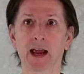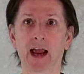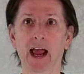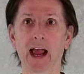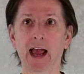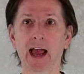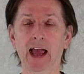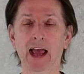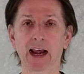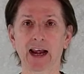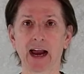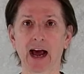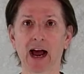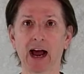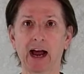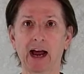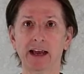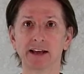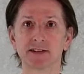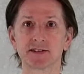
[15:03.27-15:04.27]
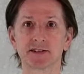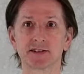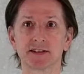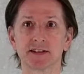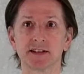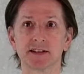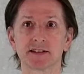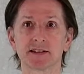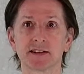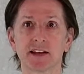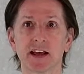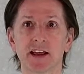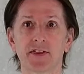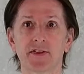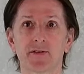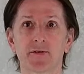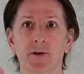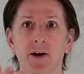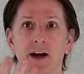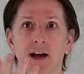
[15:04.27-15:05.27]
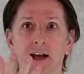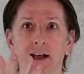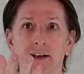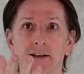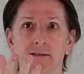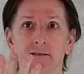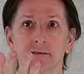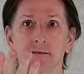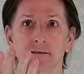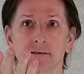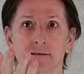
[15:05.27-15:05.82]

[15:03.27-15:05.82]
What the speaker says: and I sense that threat,